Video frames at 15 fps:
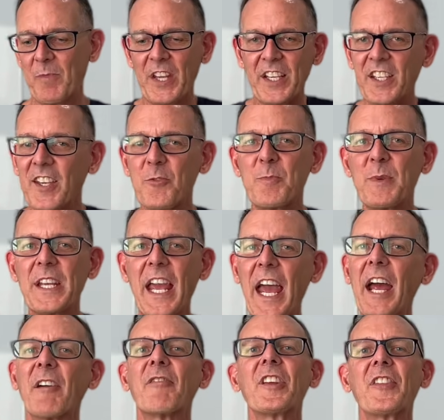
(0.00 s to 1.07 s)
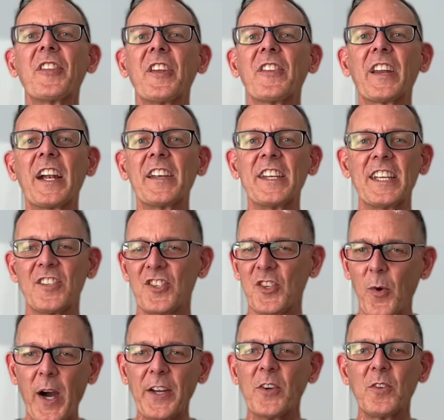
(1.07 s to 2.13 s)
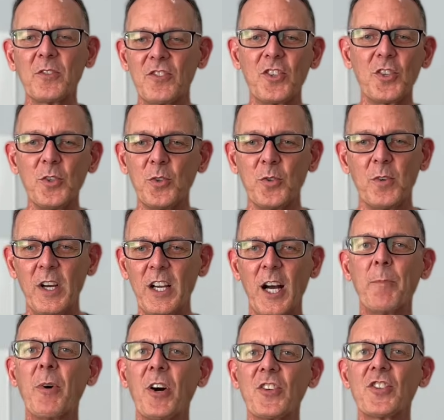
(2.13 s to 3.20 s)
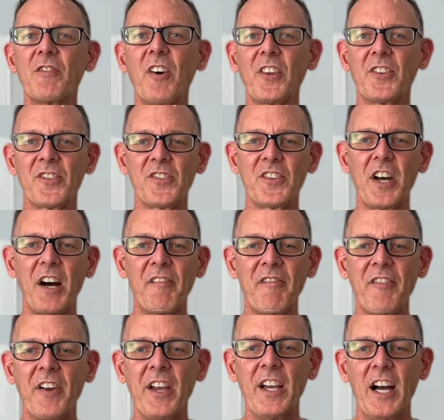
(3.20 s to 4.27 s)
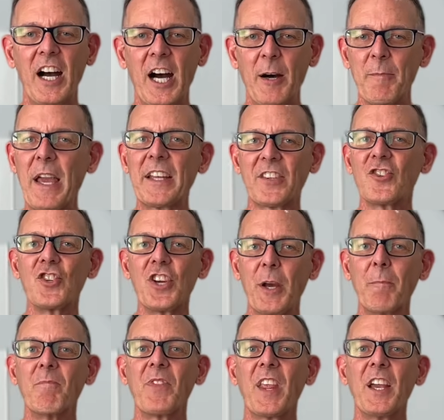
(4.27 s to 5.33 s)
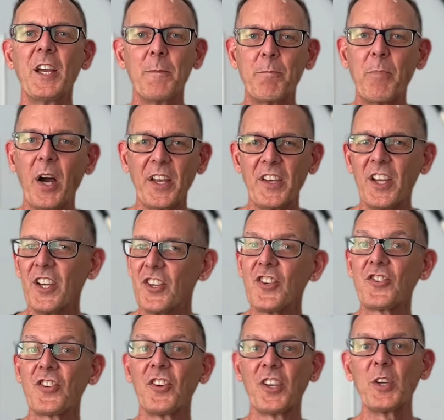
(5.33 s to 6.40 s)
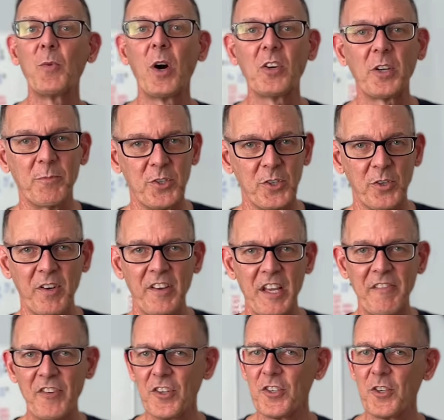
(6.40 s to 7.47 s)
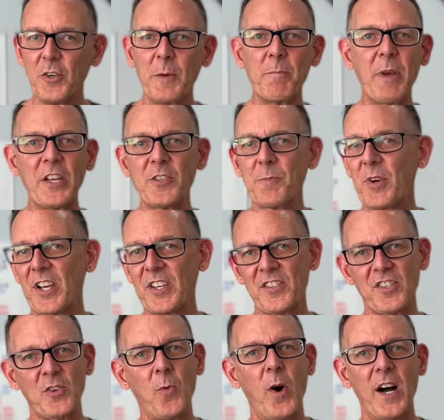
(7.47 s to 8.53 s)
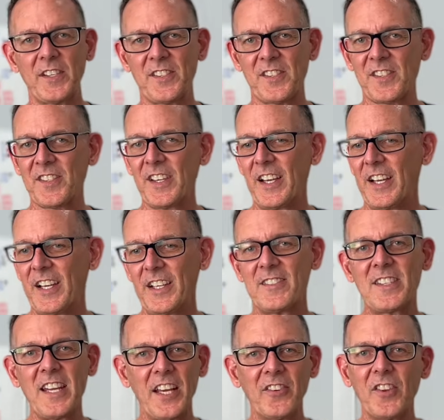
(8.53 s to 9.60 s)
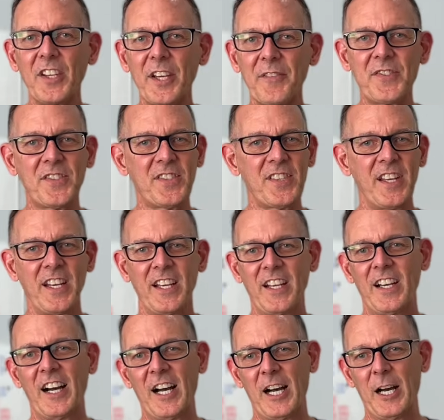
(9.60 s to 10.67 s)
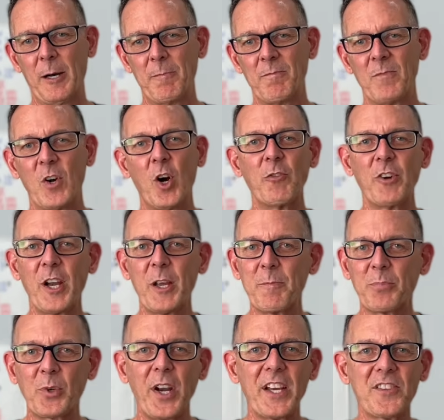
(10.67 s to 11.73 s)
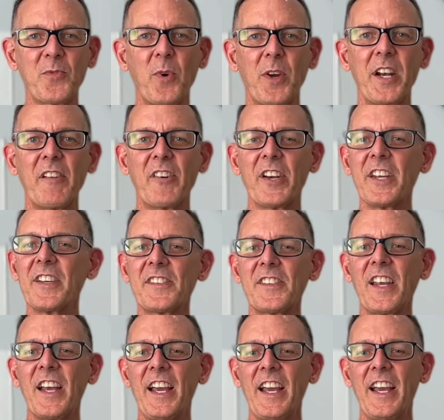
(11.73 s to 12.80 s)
It gives me everything that I need. So I don't do a bunch of other stuff at the gym, but you're certainly welcome to. If you're doing bench press, squats, deadlifts, overhead press, whatever it is,